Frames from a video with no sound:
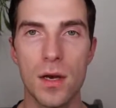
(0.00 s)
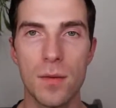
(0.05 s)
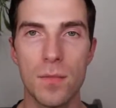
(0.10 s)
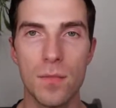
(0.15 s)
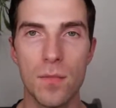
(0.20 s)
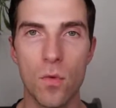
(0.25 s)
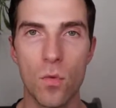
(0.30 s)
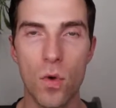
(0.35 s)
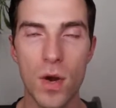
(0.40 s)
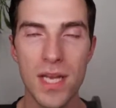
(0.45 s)

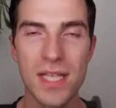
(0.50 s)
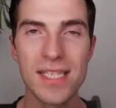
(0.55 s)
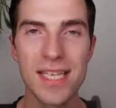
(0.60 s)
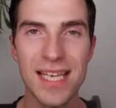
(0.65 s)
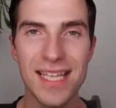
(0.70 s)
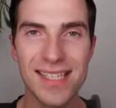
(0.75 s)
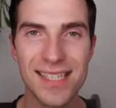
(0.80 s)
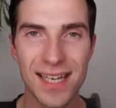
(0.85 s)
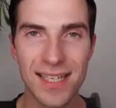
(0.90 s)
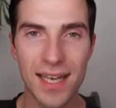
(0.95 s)
what is
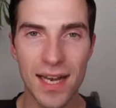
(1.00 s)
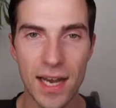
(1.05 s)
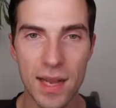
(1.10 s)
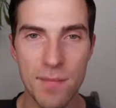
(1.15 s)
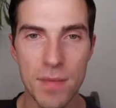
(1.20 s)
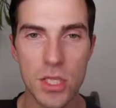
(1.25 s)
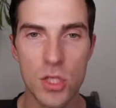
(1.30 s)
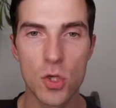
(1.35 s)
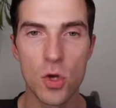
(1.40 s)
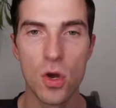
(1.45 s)
inside that
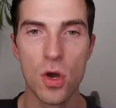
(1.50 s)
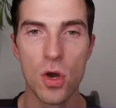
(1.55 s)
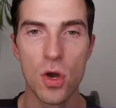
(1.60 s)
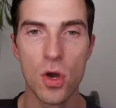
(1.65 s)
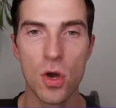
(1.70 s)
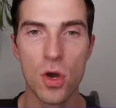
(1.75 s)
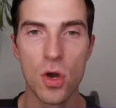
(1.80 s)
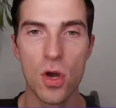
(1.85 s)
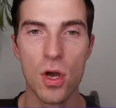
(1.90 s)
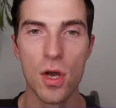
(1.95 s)
image.
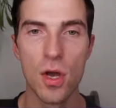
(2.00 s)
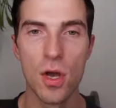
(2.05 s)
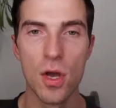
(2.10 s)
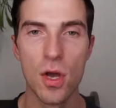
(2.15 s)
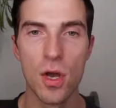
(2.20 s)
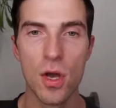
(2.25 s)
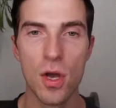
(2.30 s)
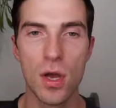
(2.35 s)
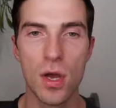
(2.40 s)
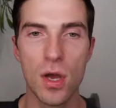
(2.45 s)
Are we
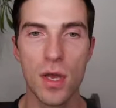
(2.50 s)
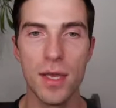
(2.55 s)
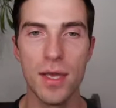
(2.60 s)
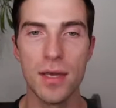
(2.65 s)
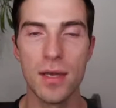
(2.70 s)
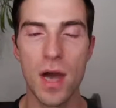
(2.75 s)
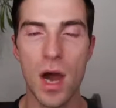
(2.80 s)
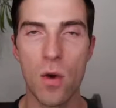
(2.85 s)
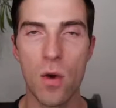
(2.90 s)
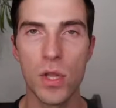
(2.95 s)
looking
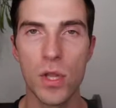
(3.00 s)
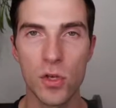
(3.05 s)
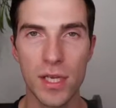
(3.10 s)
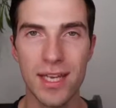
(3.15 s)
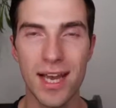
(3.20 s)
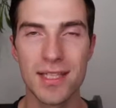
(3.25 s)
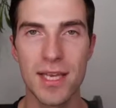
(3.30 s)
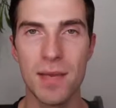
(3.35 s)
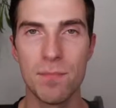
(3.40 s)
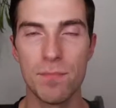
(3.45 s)
at
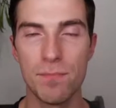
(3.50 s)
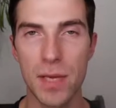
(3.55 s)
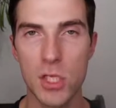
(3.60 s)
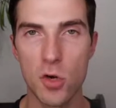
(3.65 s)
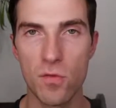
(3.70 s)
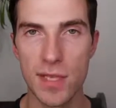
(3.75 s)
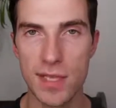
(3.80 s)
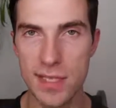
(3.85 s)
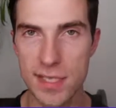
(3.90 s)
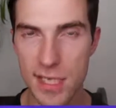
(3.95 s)
a
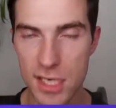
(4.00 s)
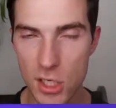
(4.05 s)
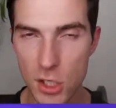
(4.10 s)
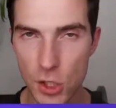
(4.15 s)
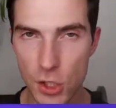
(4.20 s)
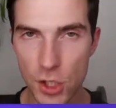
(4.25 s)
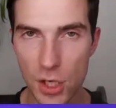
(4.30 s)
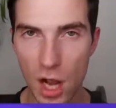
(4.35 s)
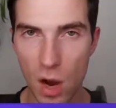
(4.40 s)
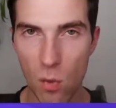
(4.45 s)
picture of a
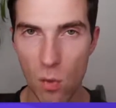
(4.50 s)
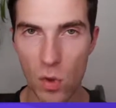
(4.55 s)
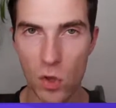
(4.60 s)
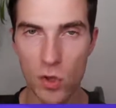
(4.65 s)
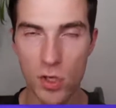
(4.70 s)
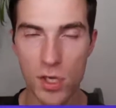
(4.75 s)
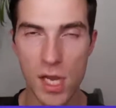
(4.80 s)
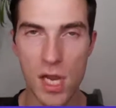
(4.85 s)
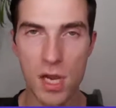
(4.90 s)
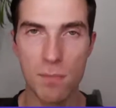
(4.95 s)
dish?
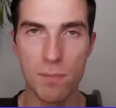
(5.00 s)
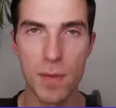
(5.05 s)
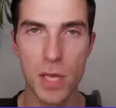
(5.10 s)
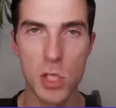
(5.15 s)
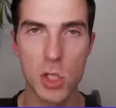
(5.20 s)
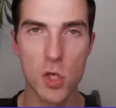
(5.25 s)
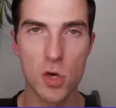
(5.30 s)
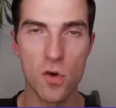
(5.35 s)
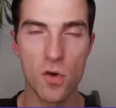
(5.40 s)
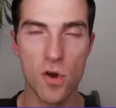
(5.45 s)
Are we looking at
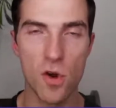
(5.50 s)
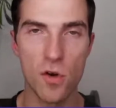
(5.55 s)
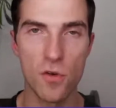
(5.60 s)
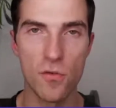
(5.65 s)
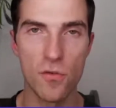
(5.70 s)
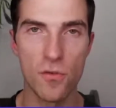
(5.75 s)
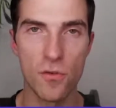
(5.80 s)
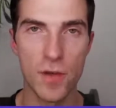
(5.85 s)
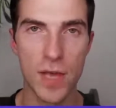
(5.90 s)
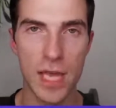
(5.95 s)
a
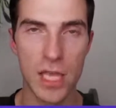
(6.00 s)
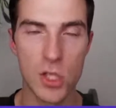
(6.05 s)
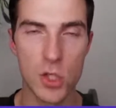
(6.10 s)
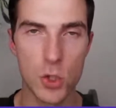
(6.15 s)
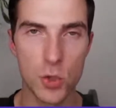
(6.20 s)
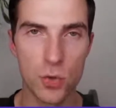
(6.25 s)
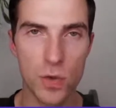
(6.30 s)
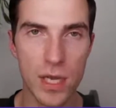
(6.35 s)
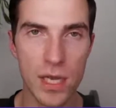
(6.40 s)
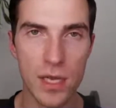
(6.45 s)
picture of
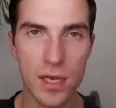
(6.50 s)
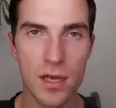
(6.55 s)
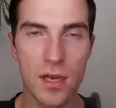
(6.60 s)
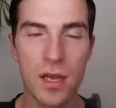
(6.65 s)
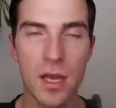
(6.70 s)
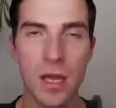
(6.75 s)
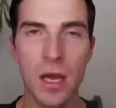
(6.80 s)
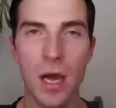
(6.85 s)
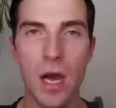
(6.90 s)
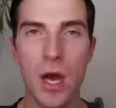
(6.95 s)
a
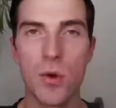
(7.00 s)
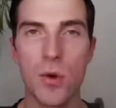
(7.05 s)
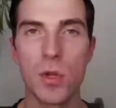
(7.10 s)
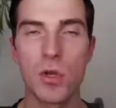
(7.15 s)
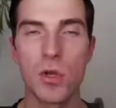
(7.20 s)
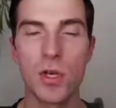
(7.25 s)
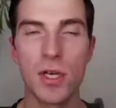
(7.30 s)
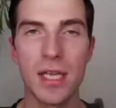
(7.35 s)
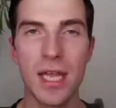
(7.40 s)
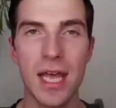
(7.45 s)
drink?
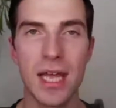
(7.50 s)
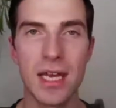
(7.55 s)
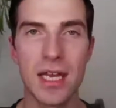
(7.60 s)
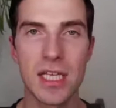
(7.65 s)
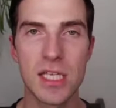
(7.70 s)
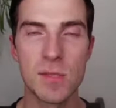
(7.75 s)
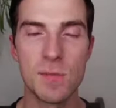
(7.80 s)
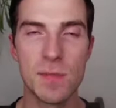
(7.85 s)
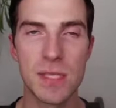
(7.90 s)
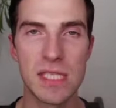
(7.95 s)
Are we looking
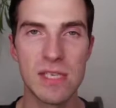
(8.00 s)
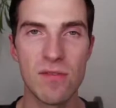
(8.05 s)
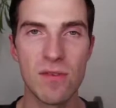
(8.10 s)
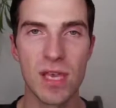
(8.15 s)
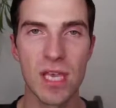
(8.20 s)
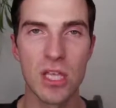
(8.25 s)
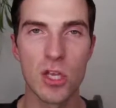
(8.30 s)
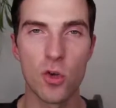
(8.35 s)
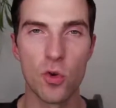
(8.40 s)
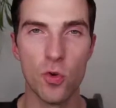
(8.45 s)
at a specific
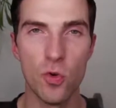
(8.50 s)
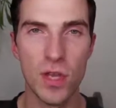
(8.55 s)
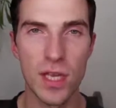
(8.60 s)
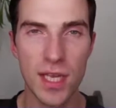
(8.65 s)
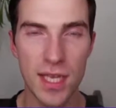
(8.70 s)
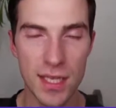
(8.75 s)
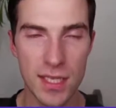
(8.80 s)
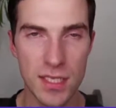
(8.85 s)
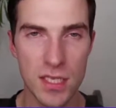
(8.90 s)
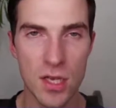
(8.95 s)

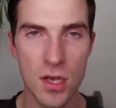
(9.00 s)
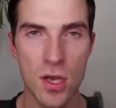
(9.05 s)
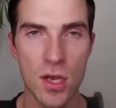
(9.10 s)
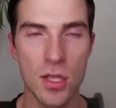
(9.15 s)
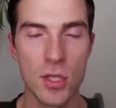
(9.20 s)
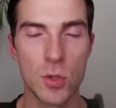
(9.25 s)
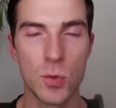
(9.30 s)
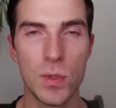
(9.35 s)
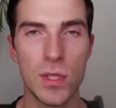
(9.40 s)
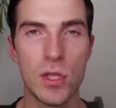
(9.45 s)
ingredient?
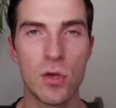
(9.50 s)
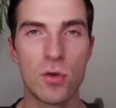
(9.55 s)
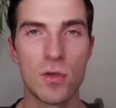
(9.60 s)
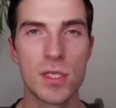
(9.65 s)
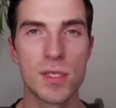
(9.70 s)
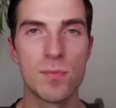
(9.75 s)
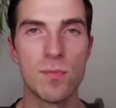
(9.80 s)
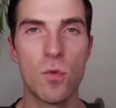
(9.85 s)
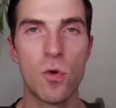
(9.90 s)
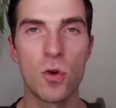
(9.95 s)
Do we
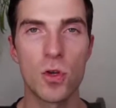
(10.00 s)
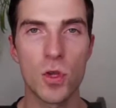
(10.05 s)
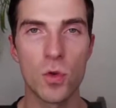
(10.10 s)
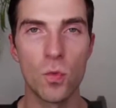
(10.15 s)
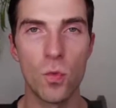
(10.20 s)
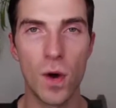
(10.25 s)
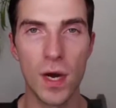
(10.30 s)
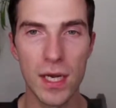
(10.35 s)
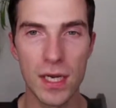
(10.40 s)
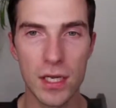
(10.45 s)
notice more than
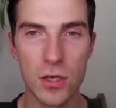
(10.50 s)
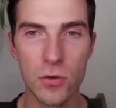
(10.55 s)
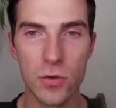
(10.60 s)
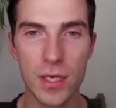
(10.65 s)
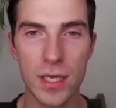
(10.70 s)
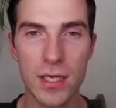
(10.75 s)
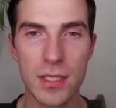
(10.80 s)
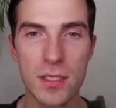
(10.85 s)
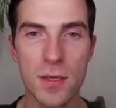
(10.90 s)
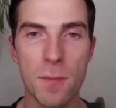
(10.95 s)
one
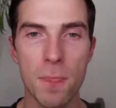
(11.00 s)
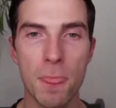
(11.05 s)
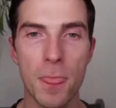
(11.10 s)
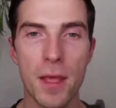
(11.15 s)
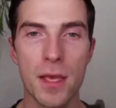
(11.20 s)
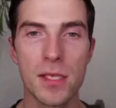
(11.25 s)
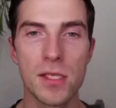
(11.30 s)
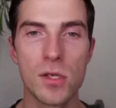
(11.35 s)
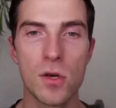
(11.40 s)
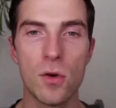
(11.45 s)
ingredient?
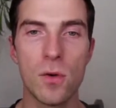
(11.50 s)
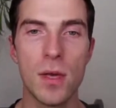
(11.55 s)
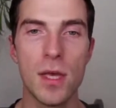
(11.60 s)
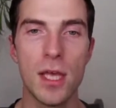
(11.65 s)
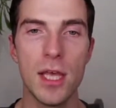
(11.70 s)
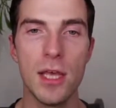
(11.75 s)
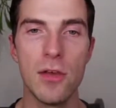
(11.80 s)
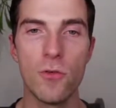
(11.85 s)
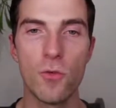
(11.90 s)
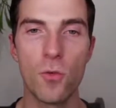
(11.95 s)
So
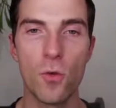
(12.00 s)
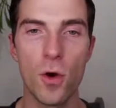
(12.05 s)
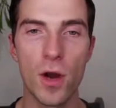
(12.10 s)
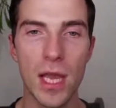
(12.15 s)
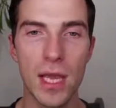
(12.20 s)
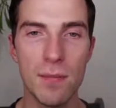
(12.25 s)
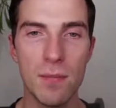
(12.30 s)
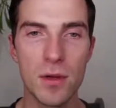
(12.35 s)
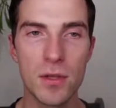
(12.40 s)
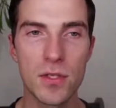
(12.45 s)
if we're
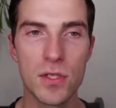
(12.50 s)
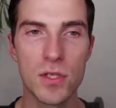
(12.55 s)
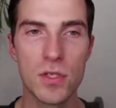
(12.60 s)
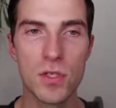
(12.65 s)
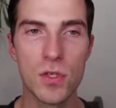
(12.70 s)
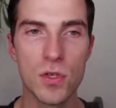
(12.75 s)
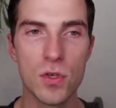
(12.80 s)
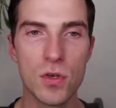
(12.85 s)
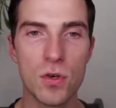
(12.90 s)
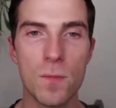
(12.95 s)
able to
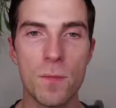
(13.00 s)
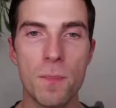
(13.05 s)
do